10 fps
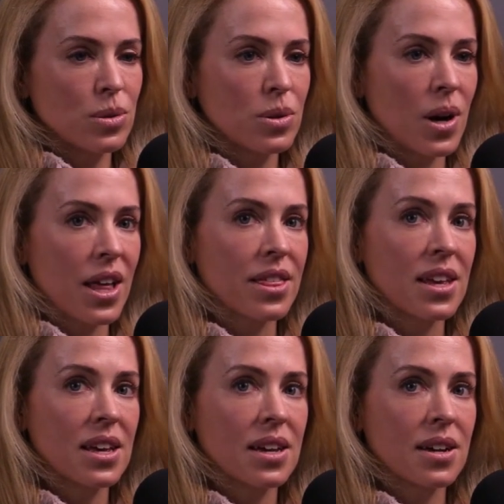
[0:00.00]
Ooh, I
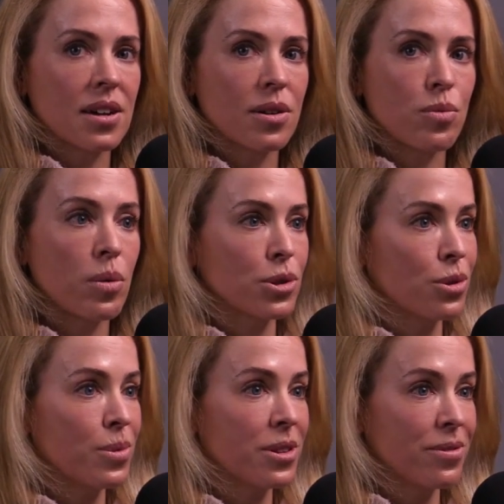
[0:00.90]
think what we're
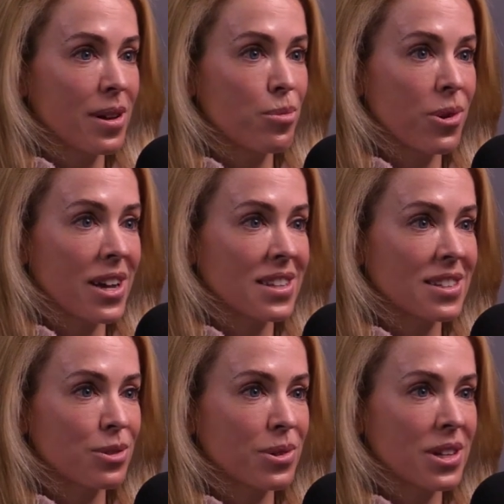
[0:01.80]
doing with the
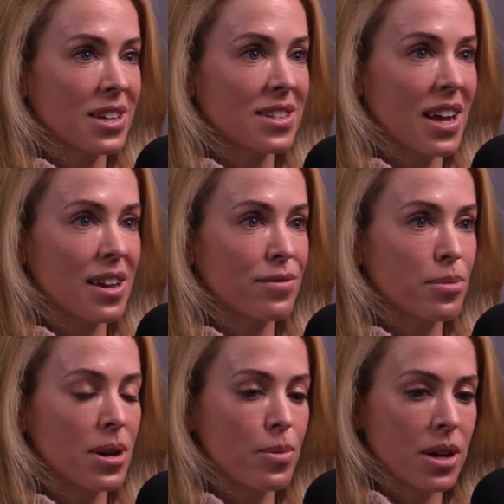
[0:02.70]
flamboyance is really exciting
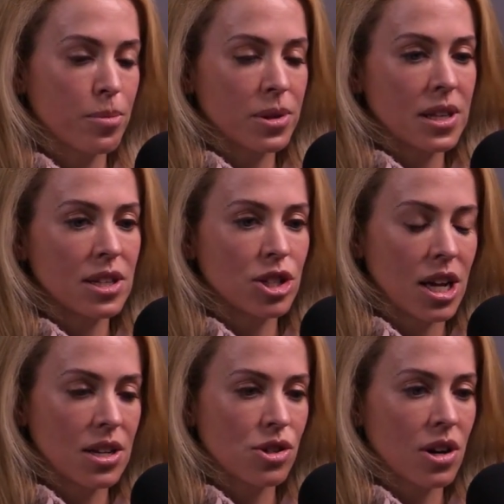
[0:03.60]
for me. We completely
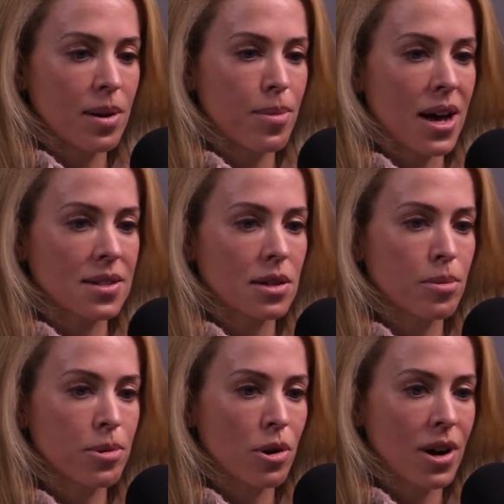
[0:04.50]
changed our
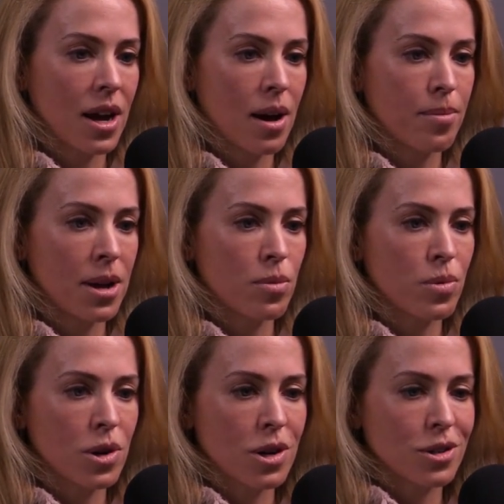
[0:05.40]
ambassador program and
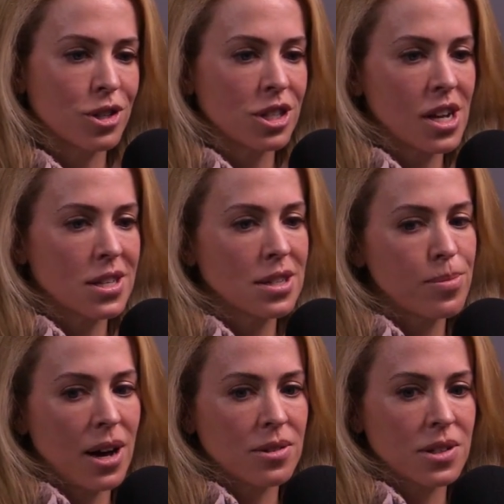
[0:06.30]
we're just
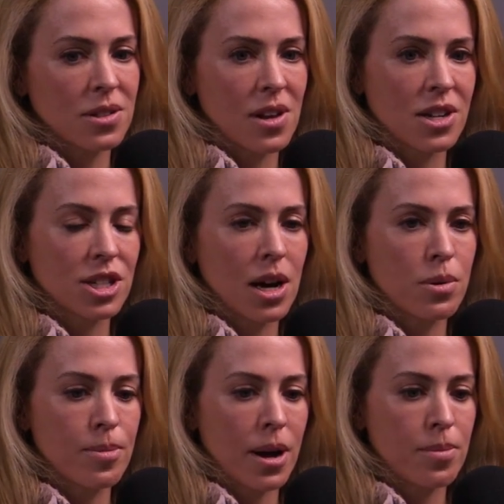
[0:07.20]
about to launch that.
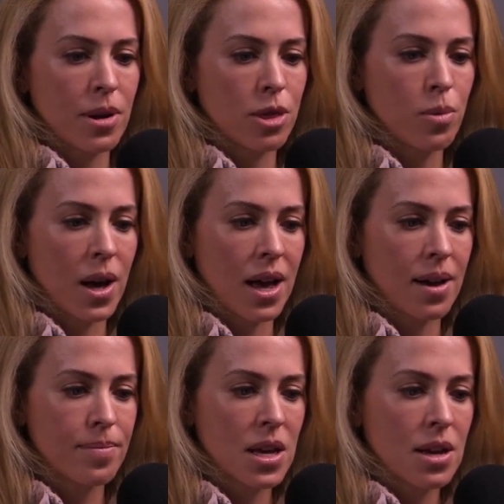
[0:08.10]
We're about a month
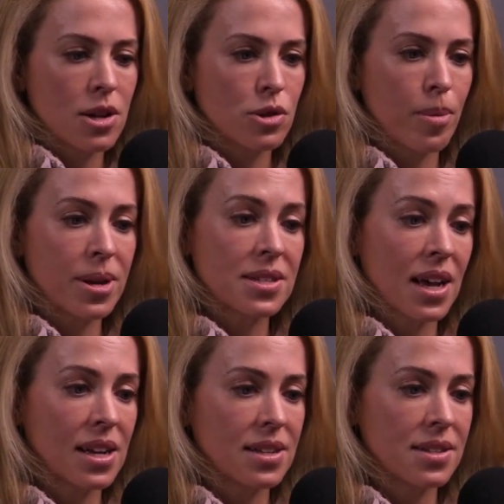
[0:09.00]
away. So I'm
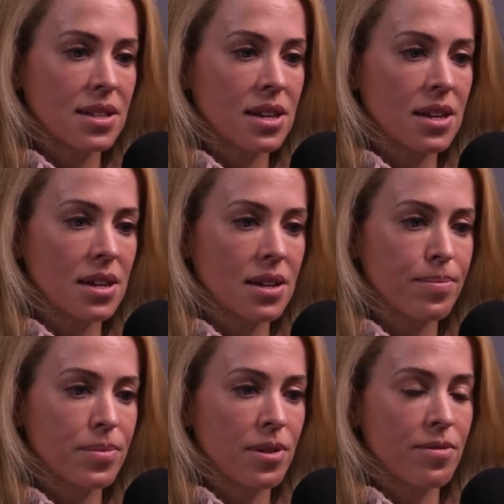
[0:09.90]
excited to
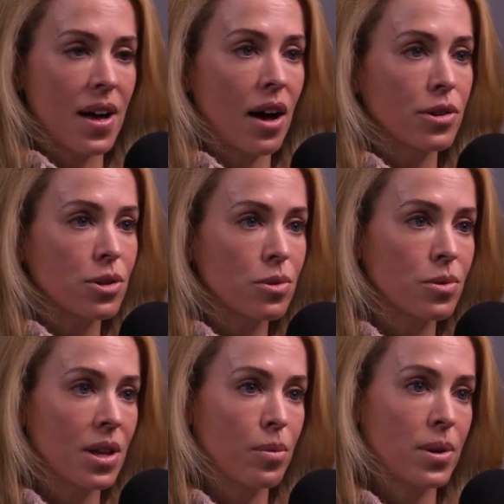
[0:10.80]
see the
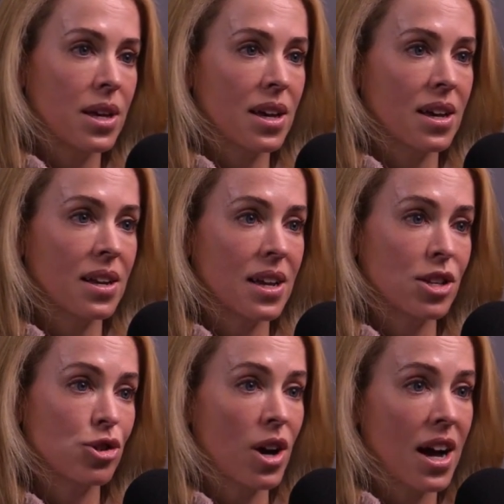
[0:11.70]
value that we can
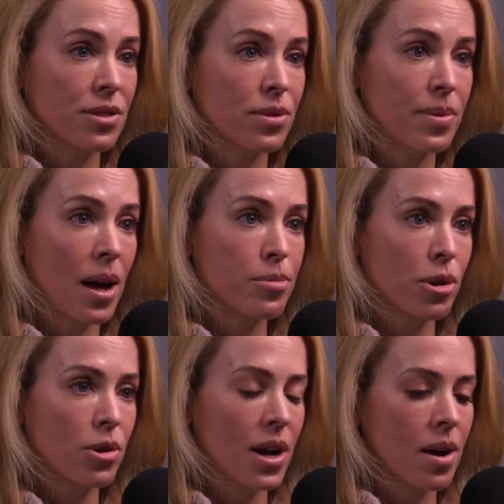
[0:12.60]
extract from that
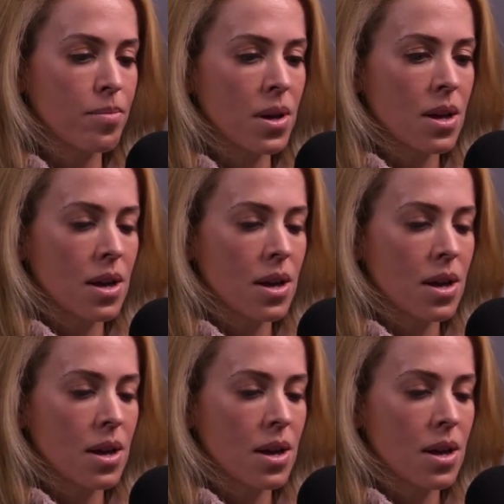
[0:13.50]
program.